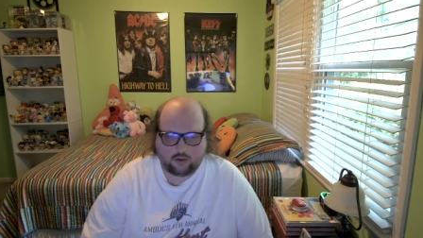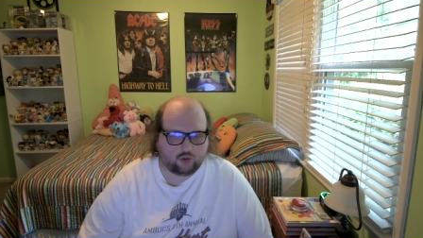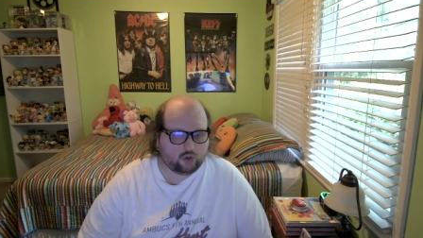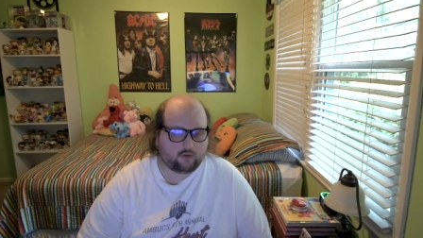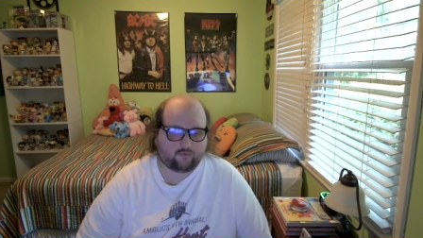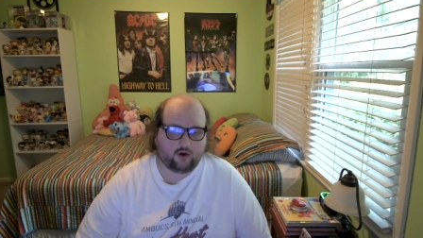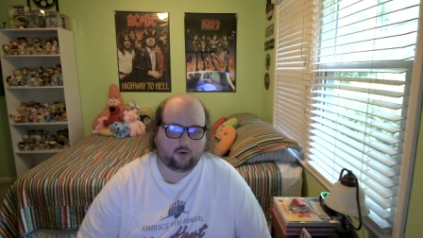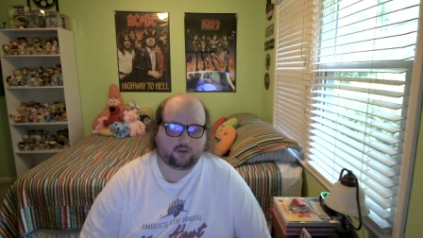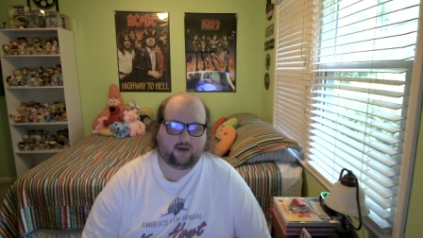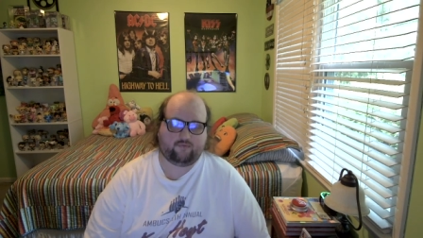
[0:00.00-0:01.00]
Shoot the
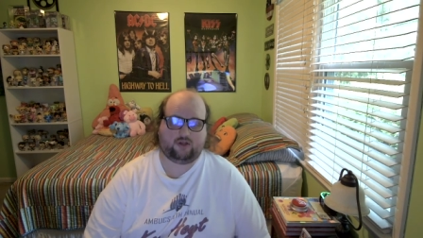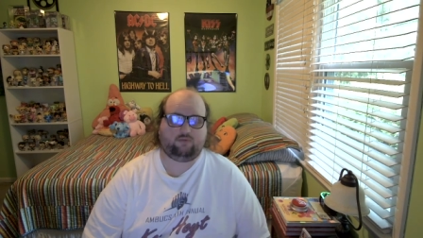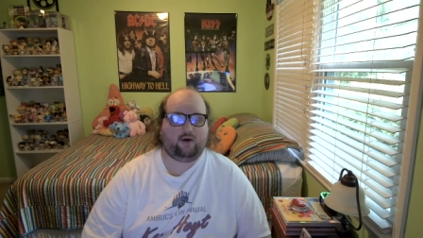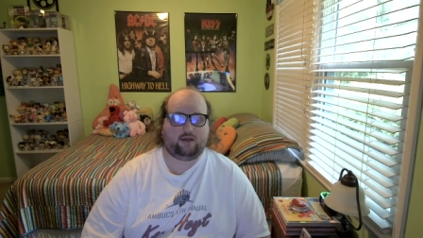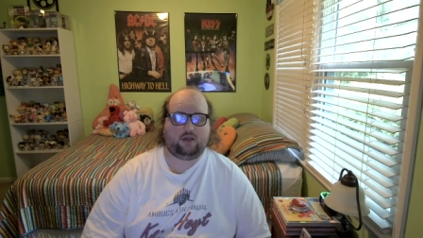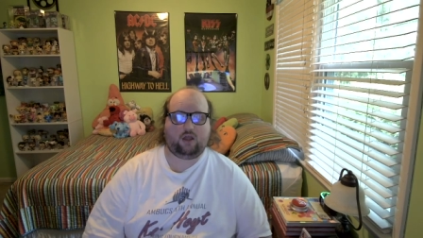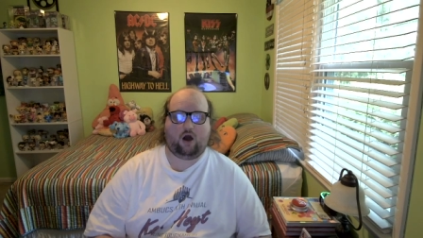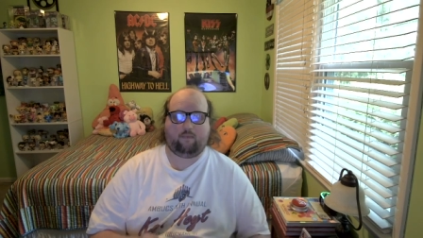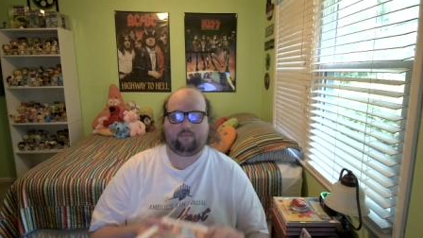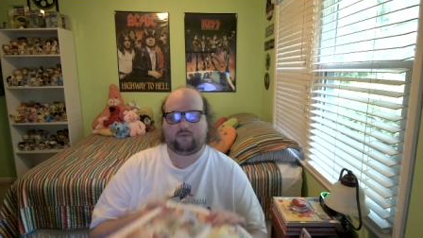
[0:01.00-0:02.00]
thrill difference. But, you know,